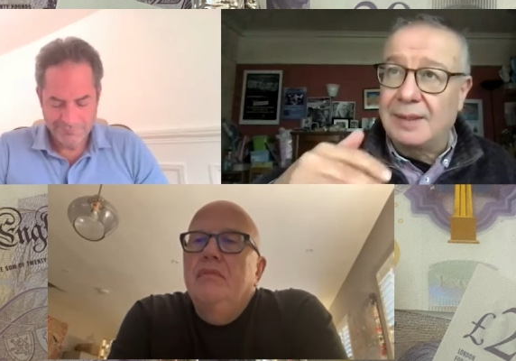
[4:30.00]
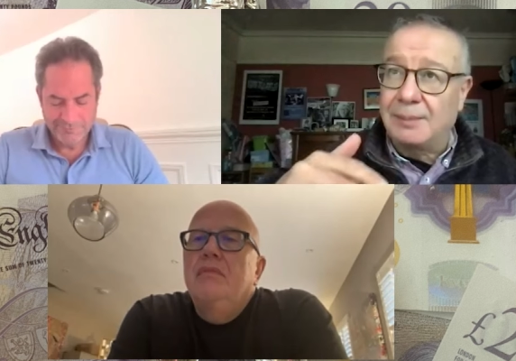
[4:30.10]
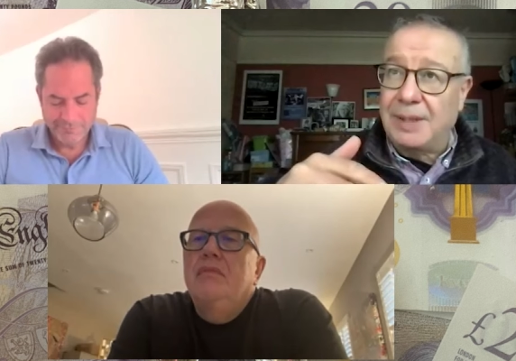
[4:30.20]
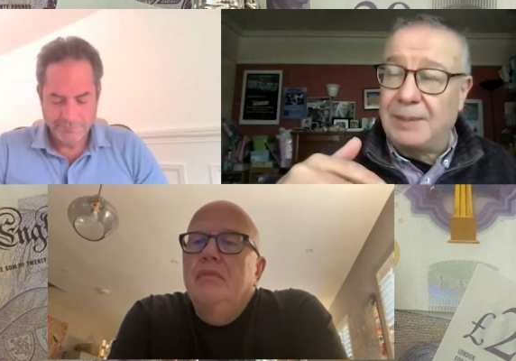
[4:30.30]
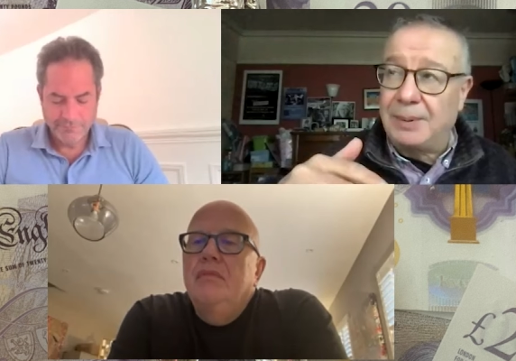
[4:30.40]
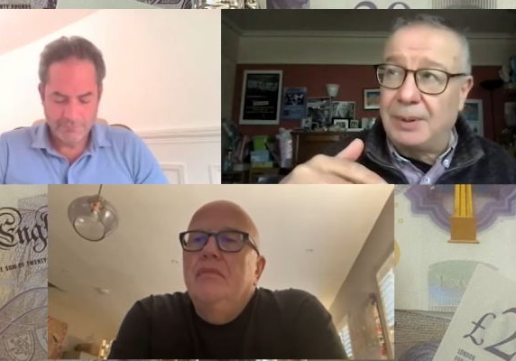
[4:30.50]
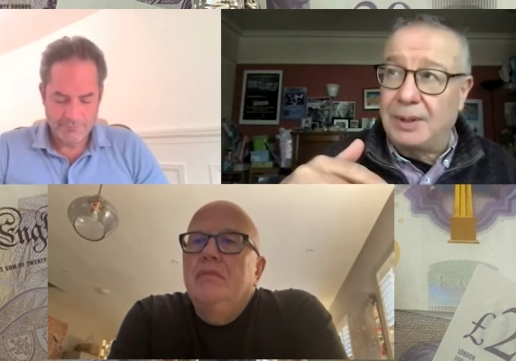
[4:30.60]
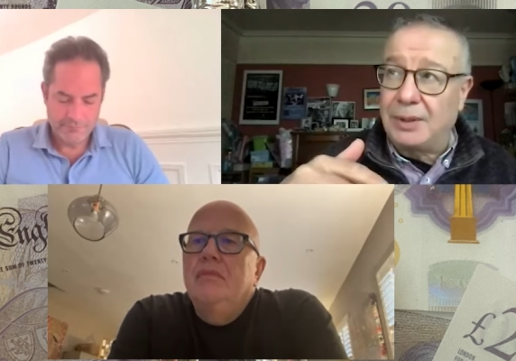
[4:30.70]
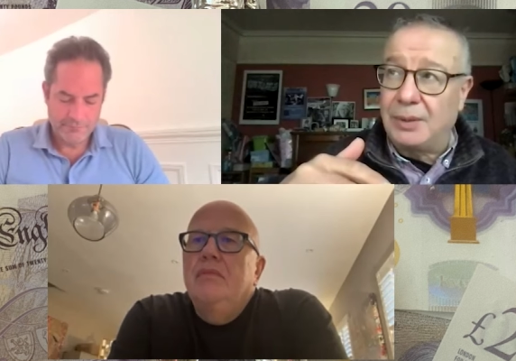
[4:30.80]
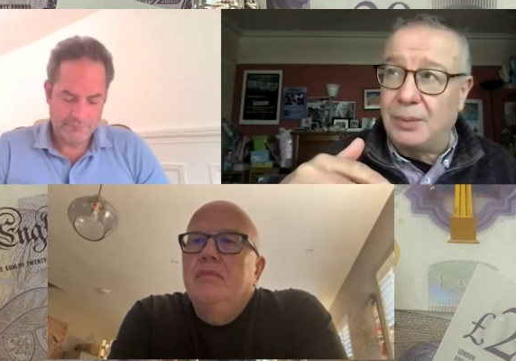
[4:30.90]
Speaker 1: that people
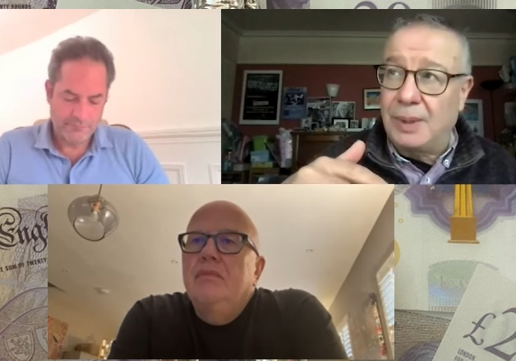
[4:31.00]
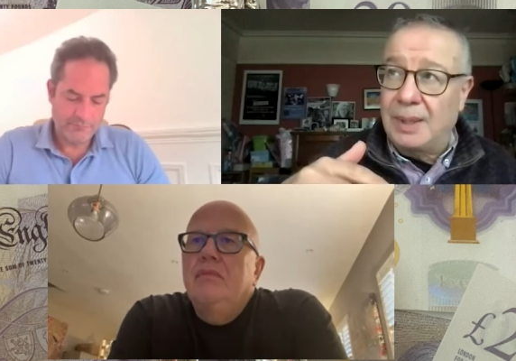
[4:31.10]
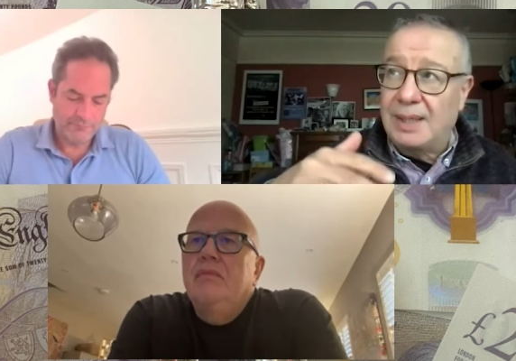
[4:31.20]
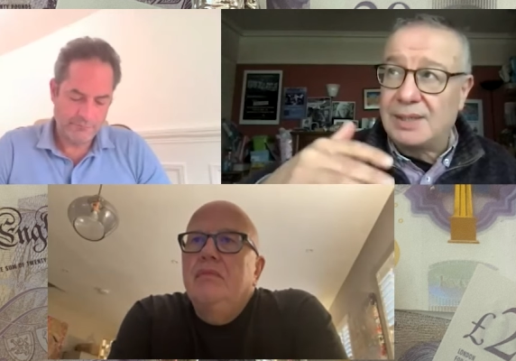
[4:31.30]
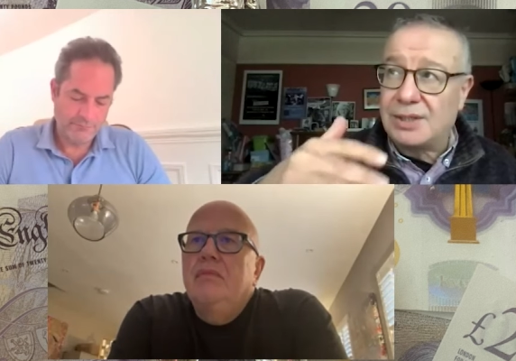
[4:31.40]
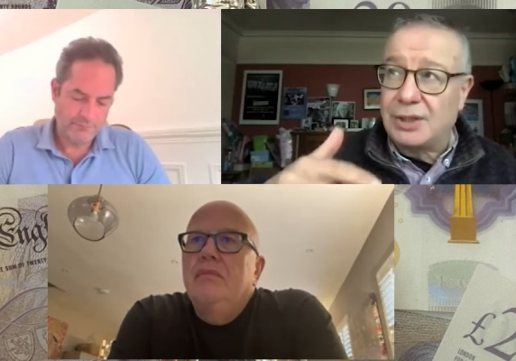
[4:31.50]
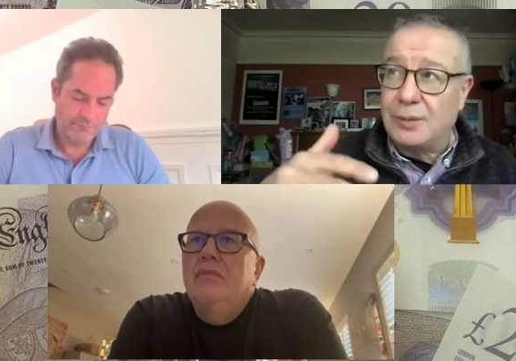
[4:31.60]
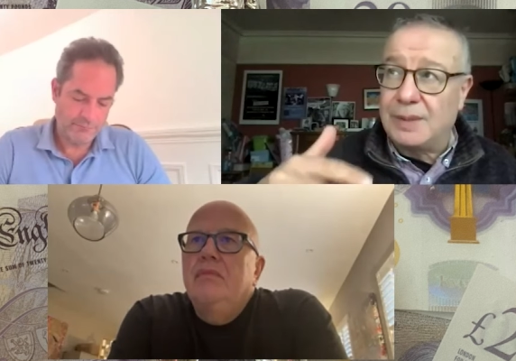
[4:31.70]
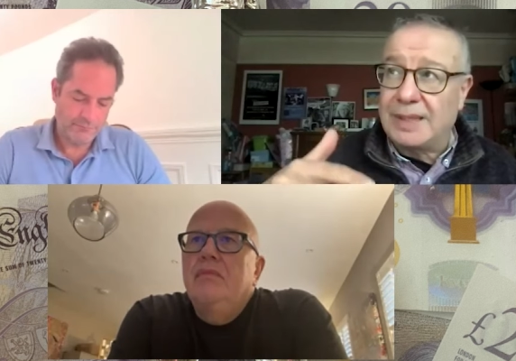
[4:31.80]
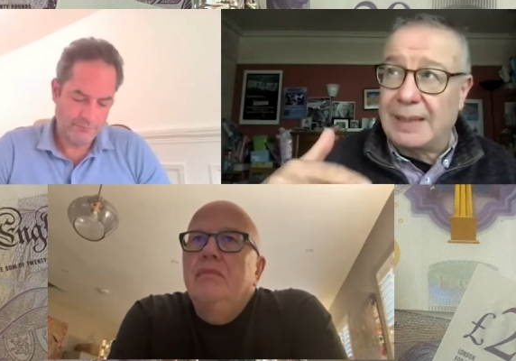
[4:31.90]
who
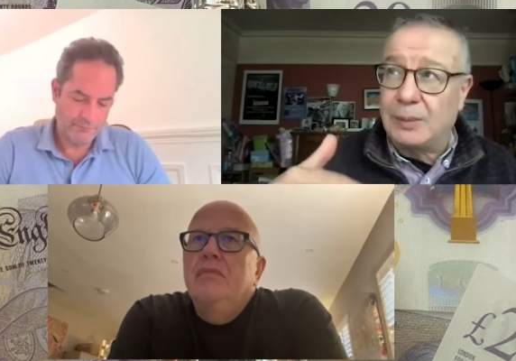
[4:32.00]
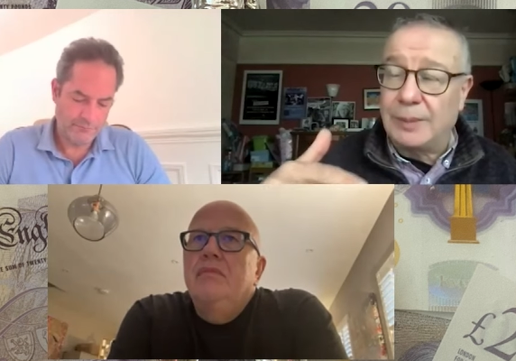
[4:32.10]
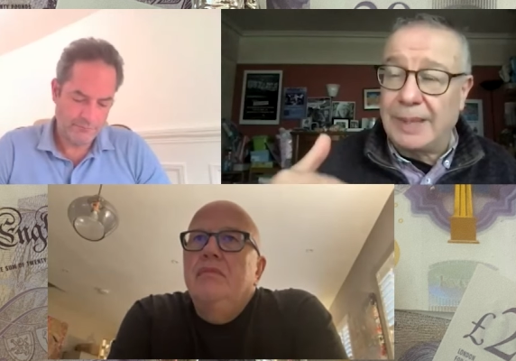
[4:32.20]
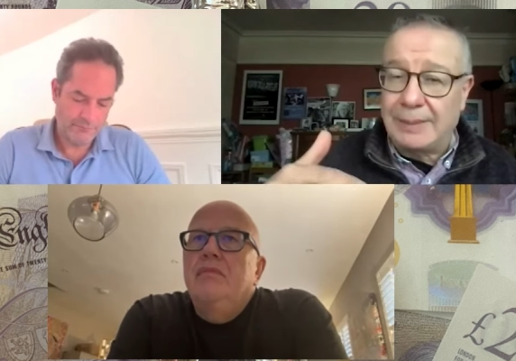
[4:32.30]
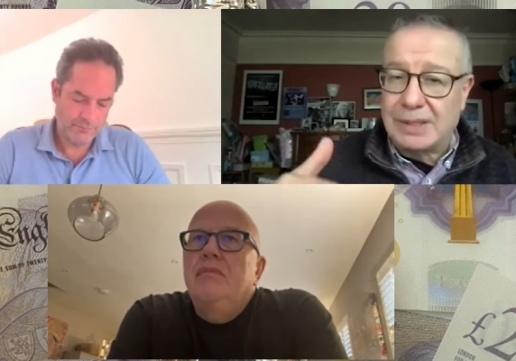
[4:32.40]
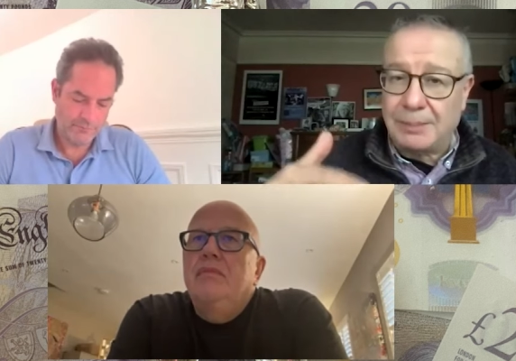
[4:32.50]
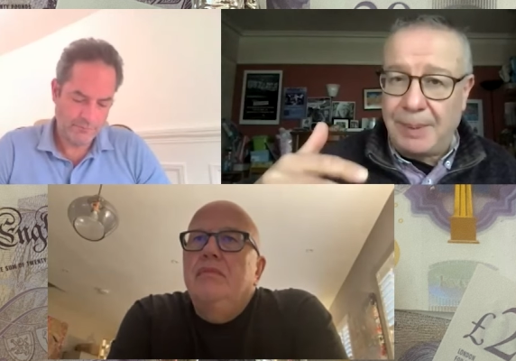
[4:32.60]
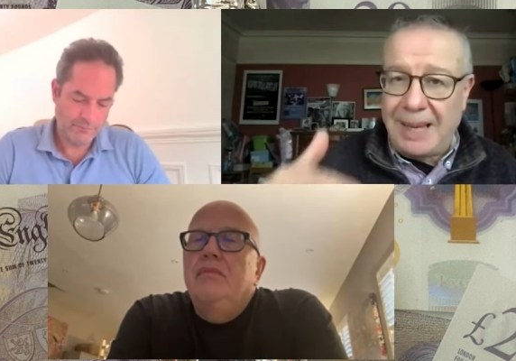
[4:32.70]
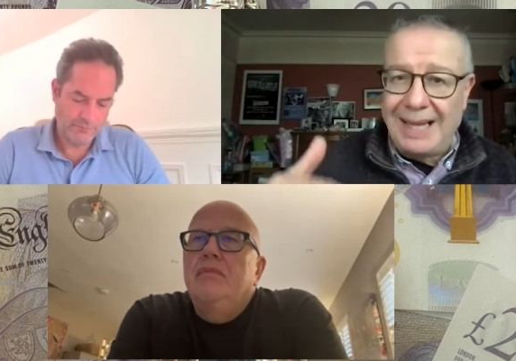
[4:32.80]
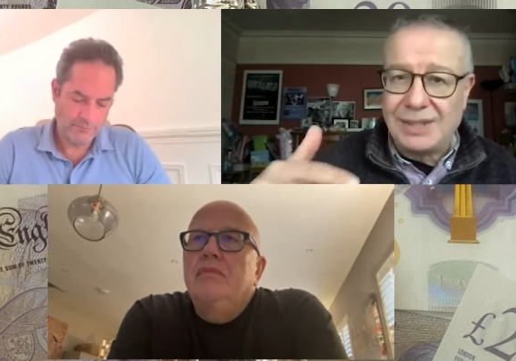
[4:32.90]
assume that they will be able to
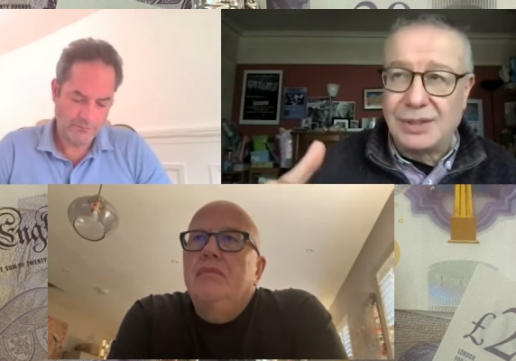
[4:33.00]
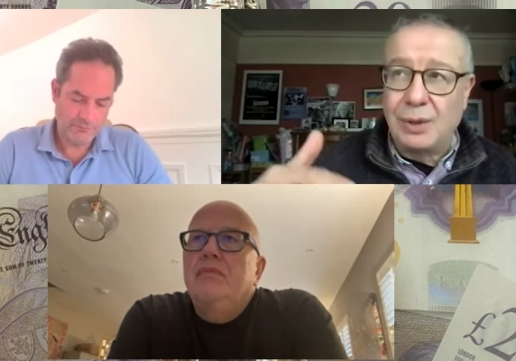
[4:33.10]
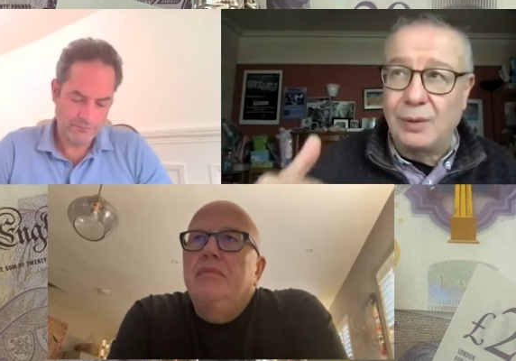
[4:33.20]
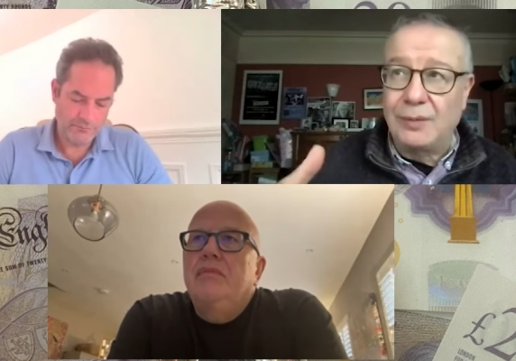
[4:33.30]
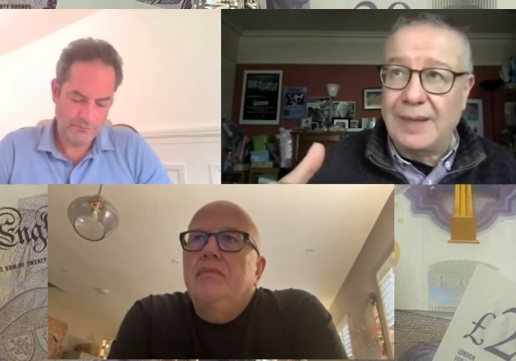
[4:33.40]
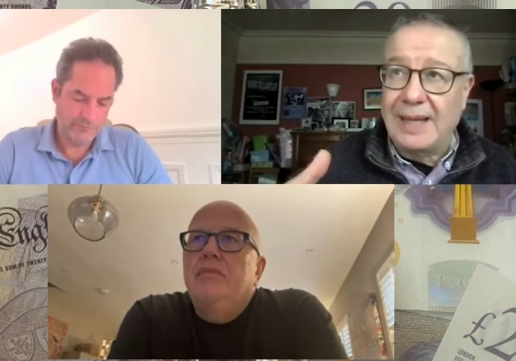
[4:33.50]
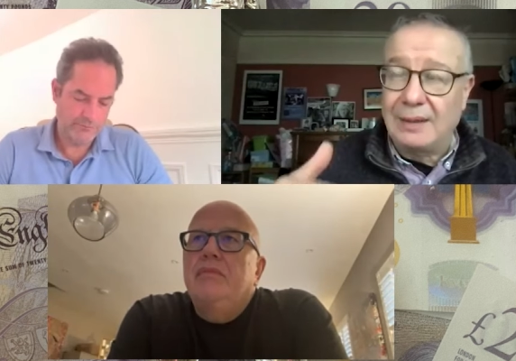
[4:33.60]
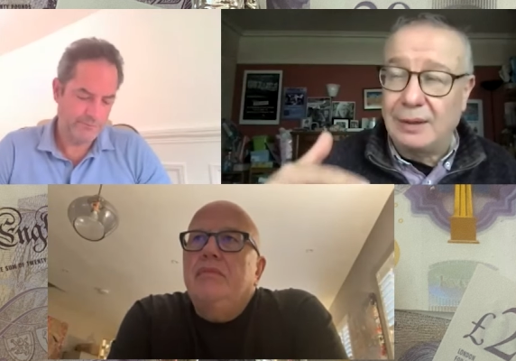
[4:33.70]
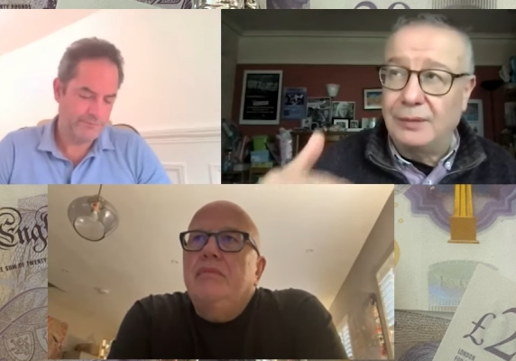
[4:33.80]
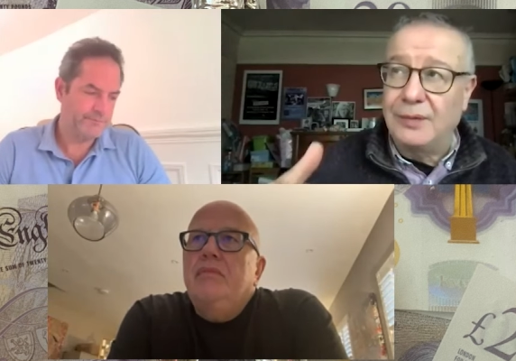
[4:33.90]
pass on their
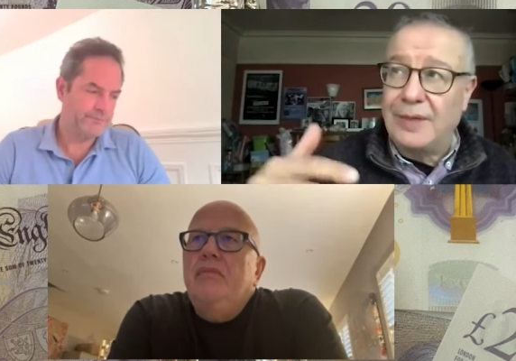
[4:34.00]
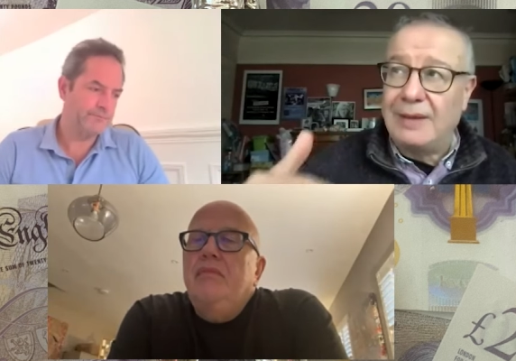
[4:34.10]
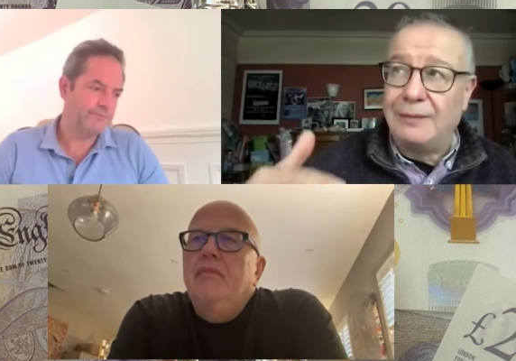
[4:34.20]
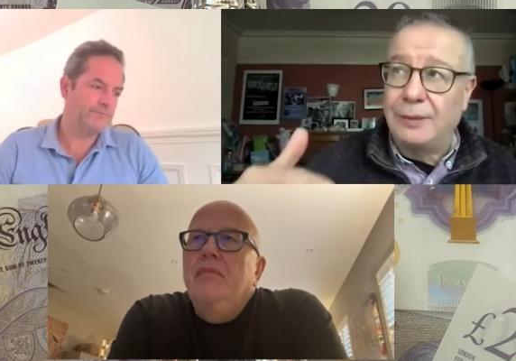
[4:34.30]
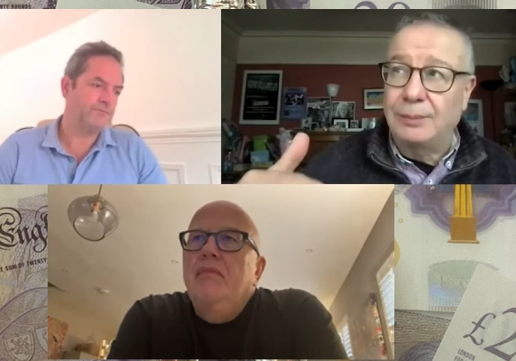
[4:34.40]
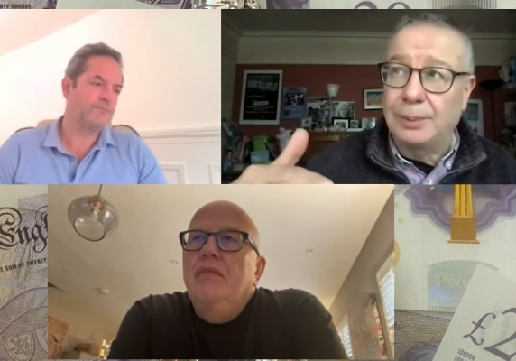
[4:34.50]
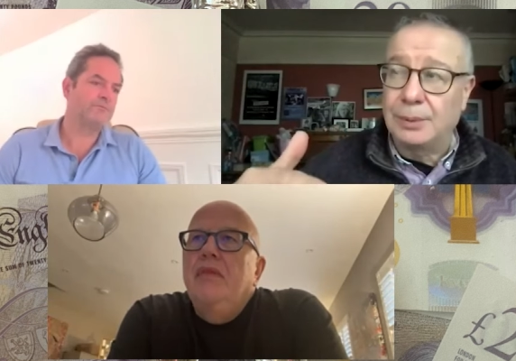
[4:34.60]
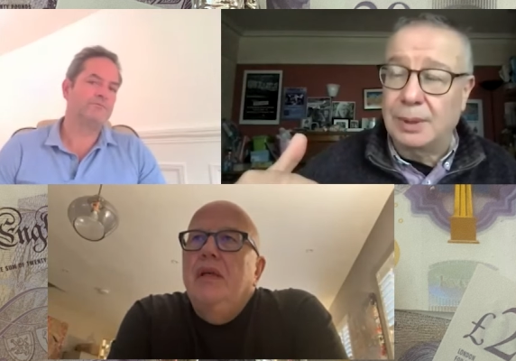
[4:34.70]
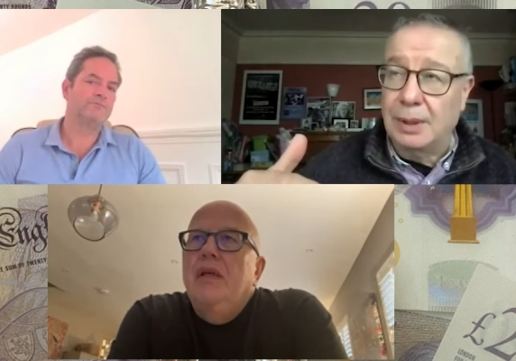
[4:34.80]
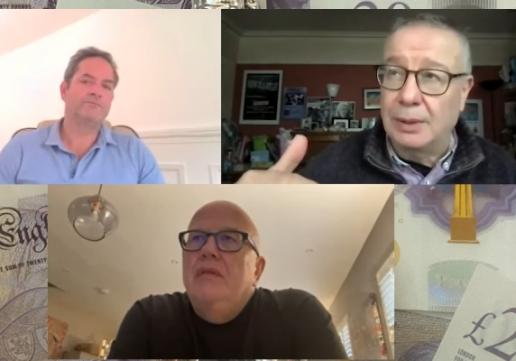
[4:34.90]
love of their
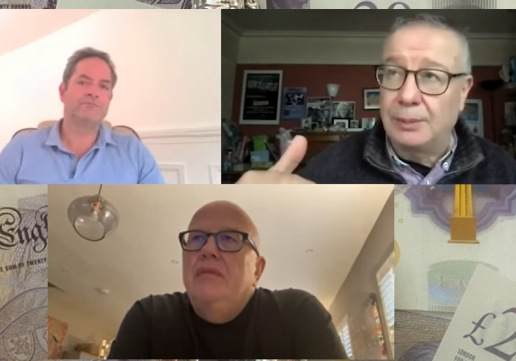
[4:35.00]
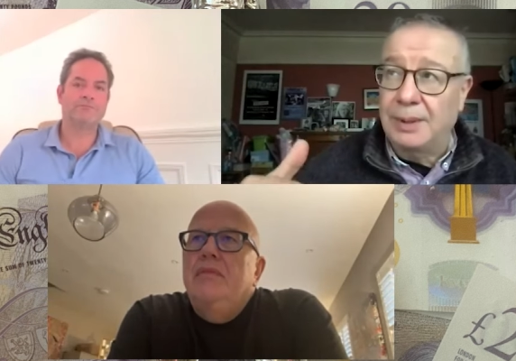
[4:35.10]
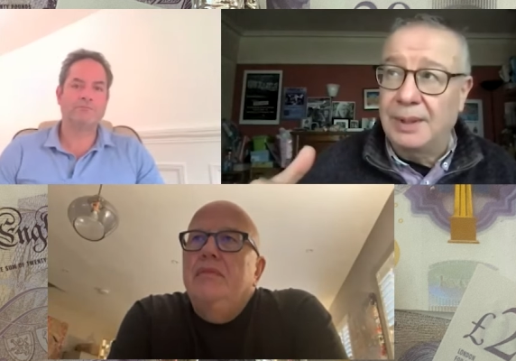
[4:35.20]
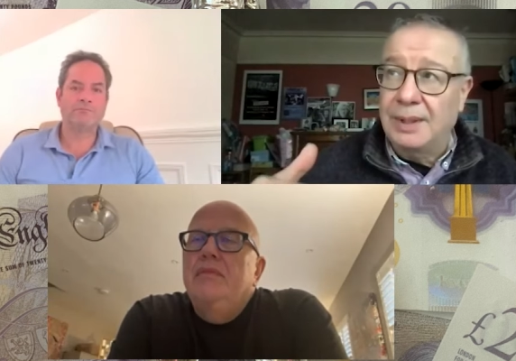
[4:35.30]
football club